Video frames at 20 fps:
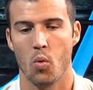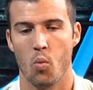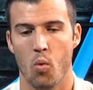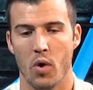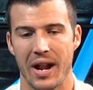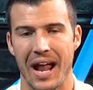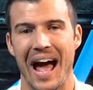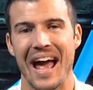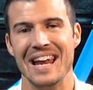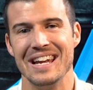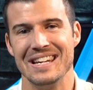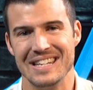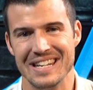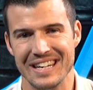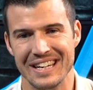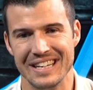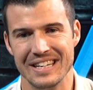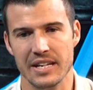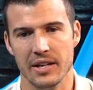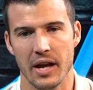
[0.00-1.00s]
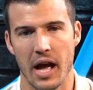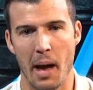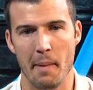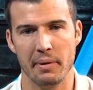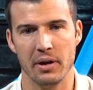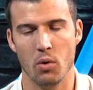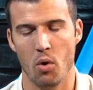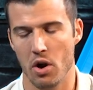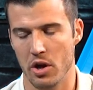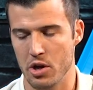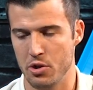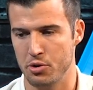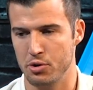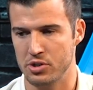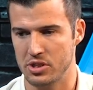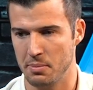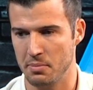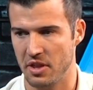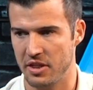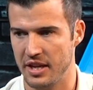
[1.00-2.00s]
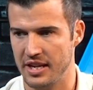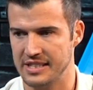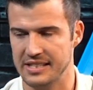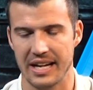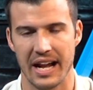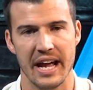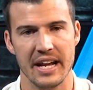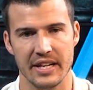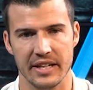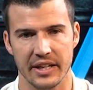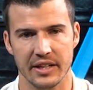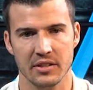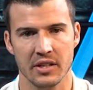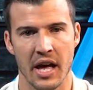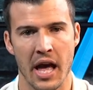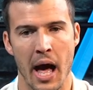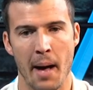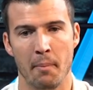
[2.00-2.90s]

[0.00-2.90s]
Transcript: What I did, I'm gonna walk you through some of the things that I did.